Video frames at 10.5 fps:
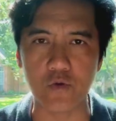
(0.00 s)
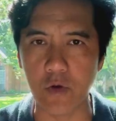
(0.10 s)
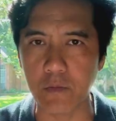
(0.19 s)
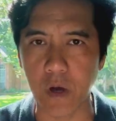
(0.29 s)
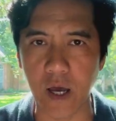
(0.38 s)

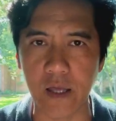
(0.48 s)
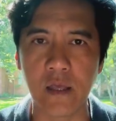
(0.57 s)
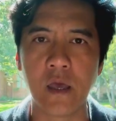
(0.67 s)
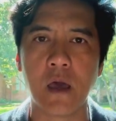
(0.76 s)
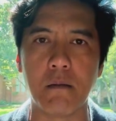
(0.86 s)
robot
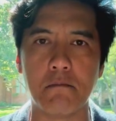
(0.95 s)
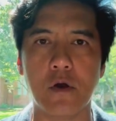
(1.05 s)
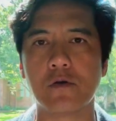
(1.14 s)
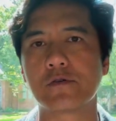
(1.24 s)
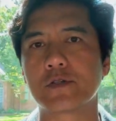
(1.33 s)

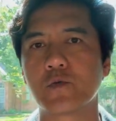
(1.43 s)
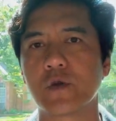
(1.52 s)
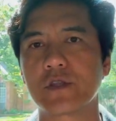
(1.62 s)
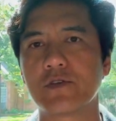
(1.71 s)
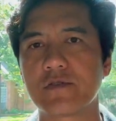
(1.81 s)
mowers
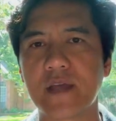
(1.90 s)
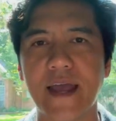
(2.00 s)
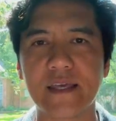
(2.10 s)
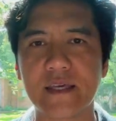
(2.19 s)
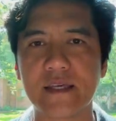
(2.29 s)
with their
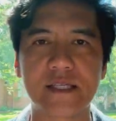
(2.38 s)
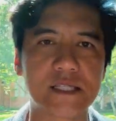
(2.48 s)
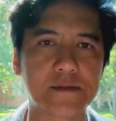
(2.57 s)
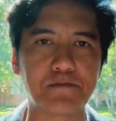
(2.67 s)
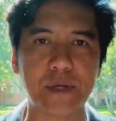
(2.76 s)
tiny
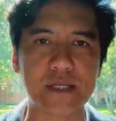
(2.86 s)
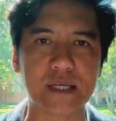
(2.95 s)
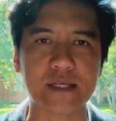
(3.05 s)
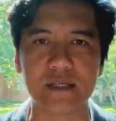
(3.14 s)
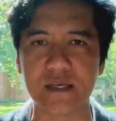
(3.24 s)

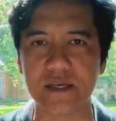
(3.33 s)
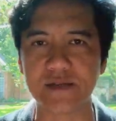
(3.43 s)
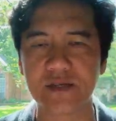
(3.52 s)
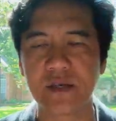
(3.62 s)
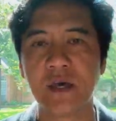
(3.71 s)
spinning
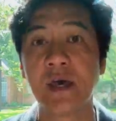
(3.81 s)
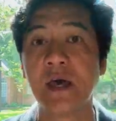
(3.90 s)
discs,